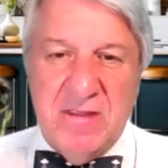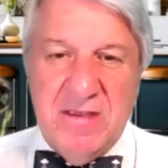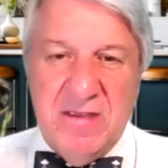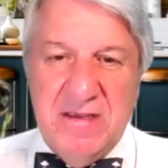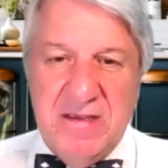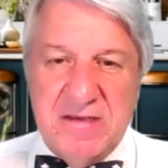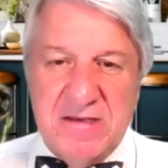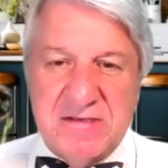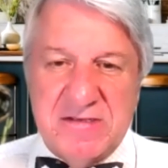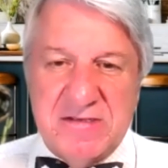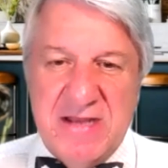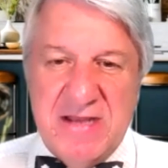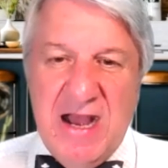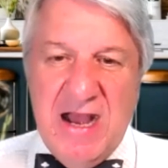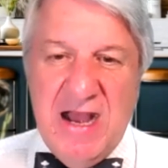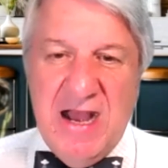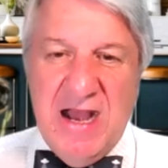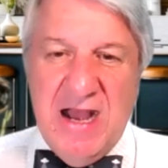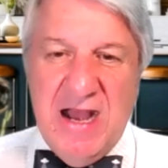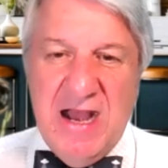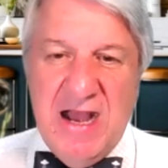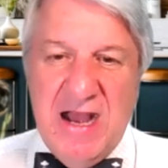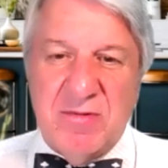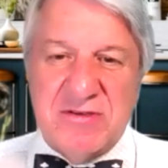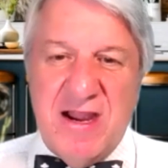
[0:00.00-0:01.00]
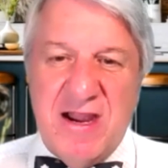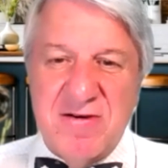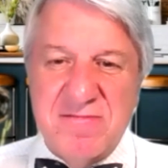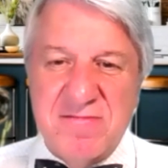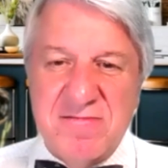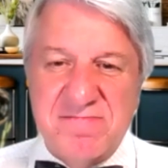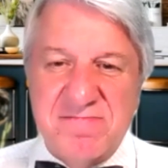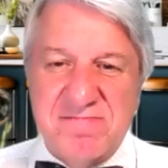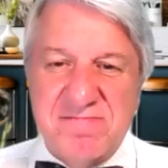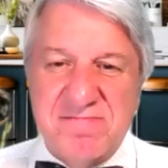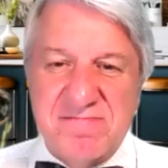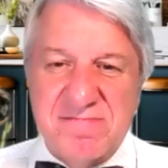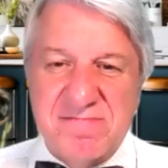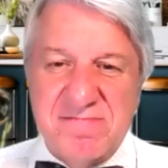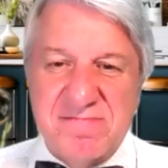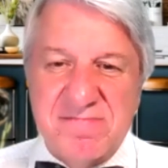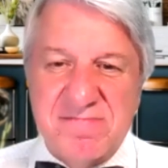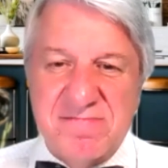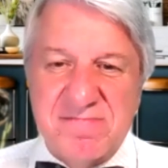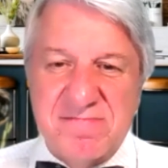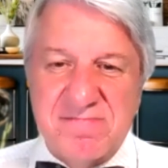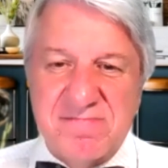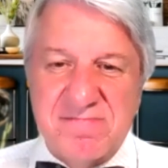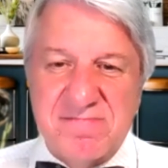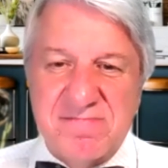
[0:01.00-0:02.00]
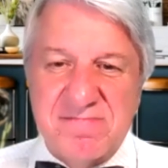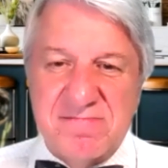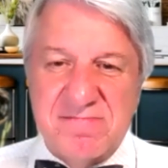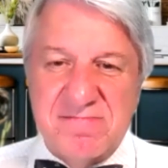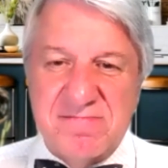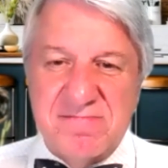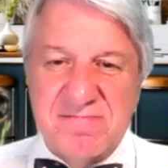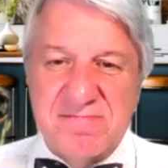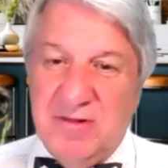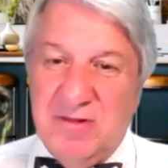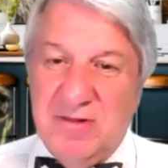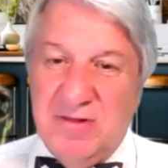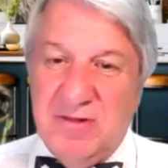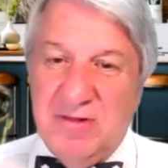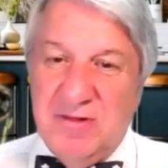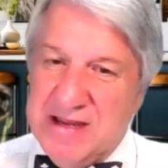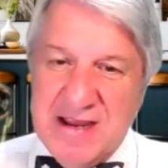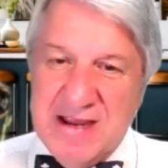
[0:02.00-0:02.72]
He's now retired, lucky guy,